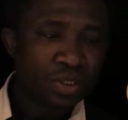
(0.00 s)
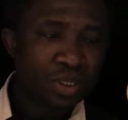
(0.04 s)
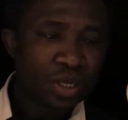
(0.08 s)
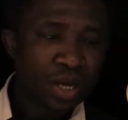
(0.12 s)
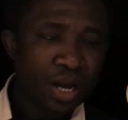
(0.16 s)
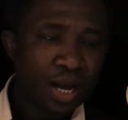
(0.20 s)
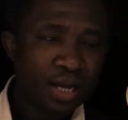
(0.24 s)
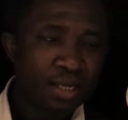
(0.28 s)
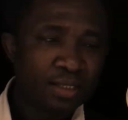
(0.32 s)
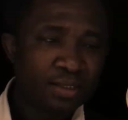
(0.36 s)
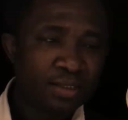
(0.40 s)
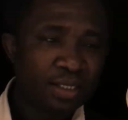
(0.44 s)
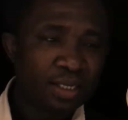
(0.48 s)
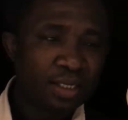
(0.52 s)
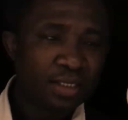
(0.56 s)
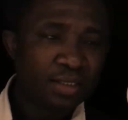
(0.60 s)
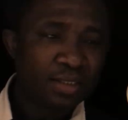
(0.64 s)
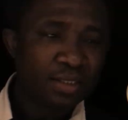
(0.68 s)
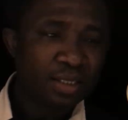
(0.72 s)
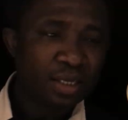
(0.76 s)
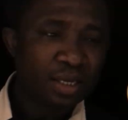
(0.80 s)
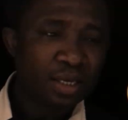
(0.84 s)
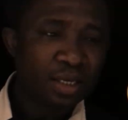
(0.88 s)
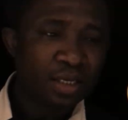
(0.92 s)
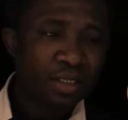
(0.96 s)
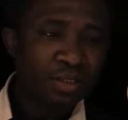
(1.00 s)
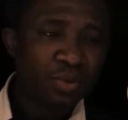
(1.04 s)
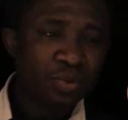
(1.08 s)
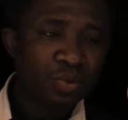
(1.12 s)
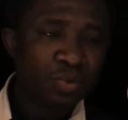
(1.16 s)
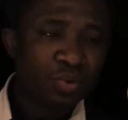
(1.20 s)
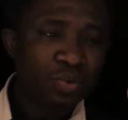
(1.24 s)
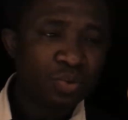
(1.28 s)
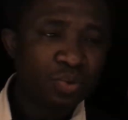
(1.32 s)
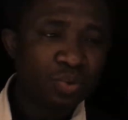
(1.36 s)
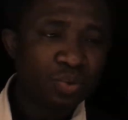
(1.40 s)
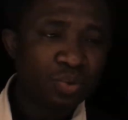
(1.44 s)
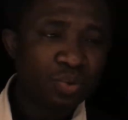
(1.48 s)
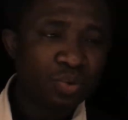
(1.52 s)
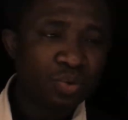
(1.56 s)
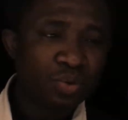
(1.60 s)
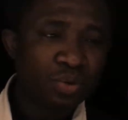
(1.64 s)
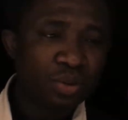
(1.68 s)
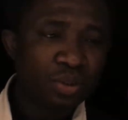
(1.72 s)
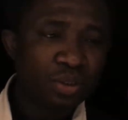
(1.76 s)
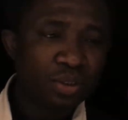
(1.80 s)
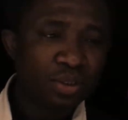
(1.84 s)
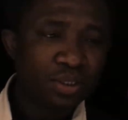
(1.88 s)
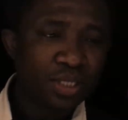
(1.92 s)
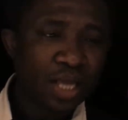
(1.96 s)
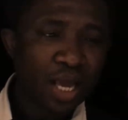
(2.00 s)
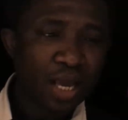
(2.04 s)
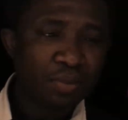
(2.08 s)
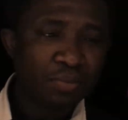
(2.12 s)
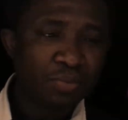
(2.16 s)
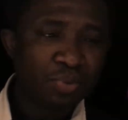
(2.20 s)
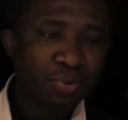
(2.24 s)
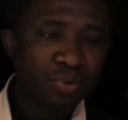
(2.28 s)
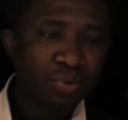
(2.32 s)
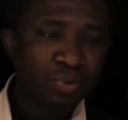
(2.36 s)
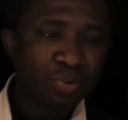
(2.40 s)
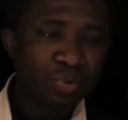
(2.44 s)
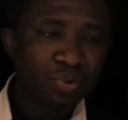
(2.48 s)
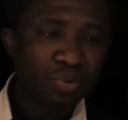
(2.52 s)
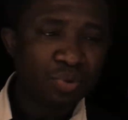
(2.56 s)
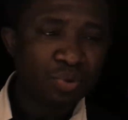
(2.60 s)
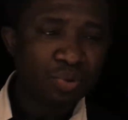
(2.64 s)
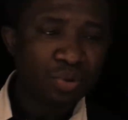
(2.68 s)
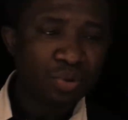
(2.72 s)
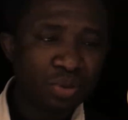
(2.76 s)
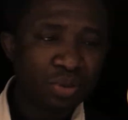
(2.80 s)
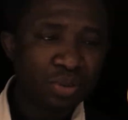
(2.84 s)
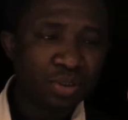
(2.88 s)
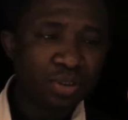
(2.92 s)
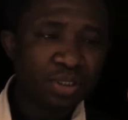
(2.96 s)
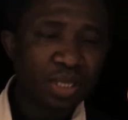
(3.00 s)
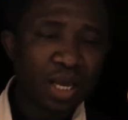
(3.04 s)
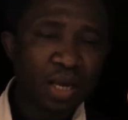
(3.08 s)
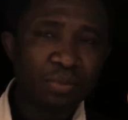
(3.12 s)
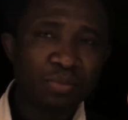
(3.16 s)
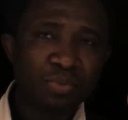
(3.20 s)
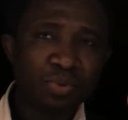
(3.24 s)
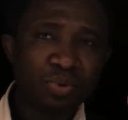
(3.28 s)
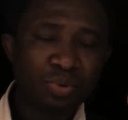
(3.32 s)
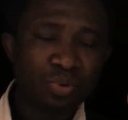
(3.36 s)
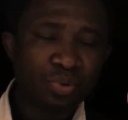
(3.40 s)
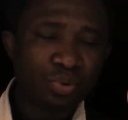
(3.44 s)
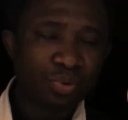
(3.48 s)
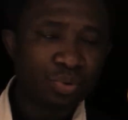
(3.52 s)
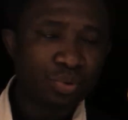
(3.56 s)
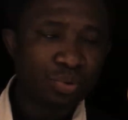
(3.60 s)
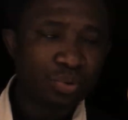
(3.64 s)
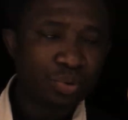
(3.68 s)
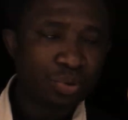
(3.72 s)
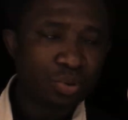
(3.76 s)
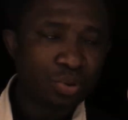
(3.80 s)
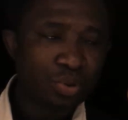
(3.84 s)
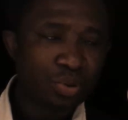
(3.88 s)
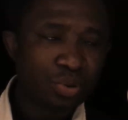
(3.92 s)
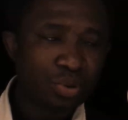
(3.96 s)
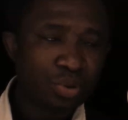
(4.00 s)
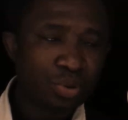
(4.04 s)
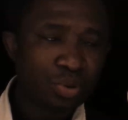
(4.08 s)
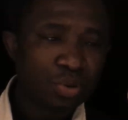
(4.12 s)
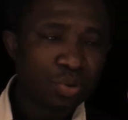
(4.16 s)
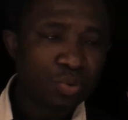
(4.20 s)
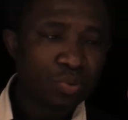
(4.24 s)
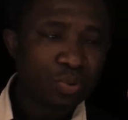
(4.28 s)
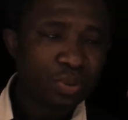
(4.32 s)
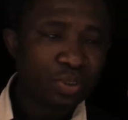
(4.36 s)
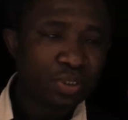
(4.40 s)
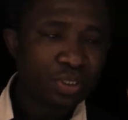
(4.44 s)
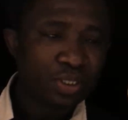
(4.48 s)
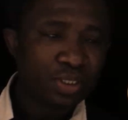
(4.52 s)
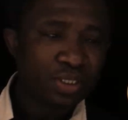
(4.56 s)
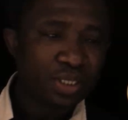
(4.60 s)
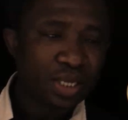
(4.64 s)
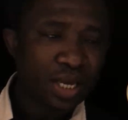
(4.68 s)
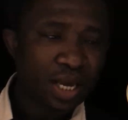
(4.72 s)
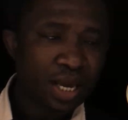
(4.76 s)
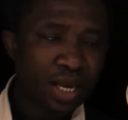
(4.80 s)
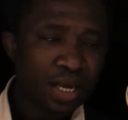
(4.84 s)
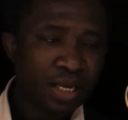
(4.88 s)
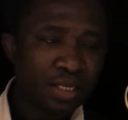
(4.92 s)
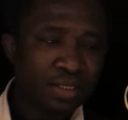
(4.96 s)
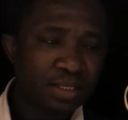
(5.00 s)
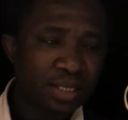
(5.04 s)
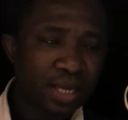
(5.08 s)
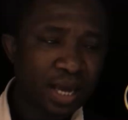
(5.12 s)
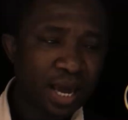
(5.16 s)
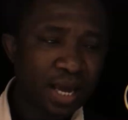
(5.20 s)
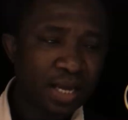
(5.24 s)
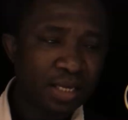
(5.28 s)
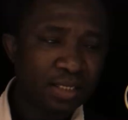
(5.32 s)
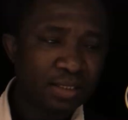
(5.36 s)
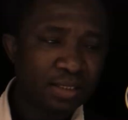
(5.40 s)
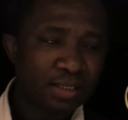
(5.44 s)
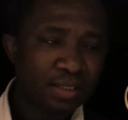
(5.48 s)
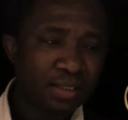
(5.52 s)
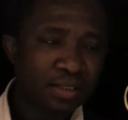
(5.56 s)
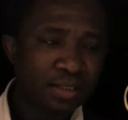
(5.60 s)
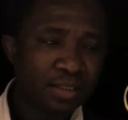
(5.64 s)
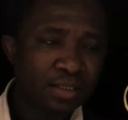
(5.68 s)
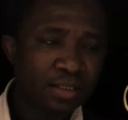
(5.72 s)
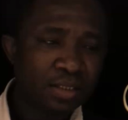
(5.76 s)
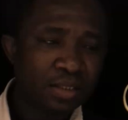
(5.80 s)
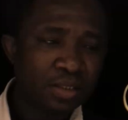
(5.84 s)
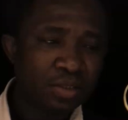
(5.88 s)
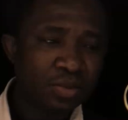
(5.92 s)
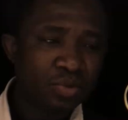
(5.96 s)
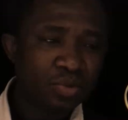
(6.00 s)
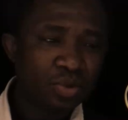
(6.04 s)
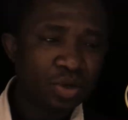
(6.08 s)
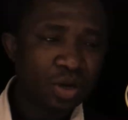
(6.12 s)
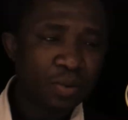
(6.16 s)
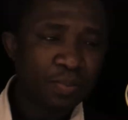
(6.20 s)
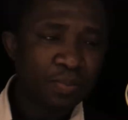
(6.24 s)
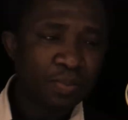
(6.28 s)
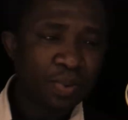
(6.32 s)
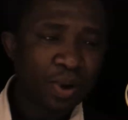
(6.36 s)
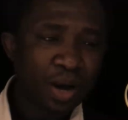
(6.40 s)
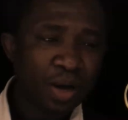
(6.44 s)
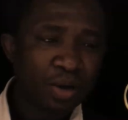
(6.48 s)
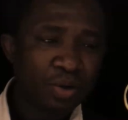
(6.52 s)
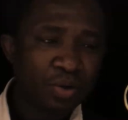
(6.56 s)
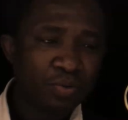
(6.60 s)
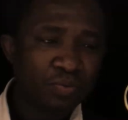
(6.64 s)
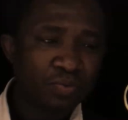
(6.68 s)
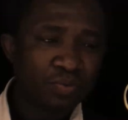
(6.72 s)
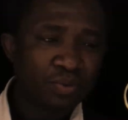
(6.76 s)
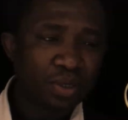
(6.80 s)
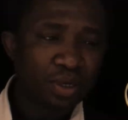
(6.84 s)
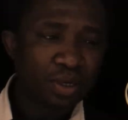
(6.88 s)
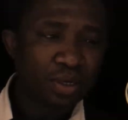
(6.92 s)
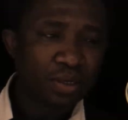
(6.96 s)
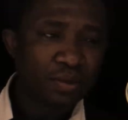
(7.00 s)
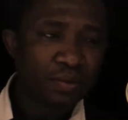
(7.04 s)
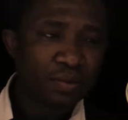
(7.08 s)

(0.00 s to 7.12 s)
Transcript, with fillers: and this is 2 times 2 times 2, which is 8x to the power of 3.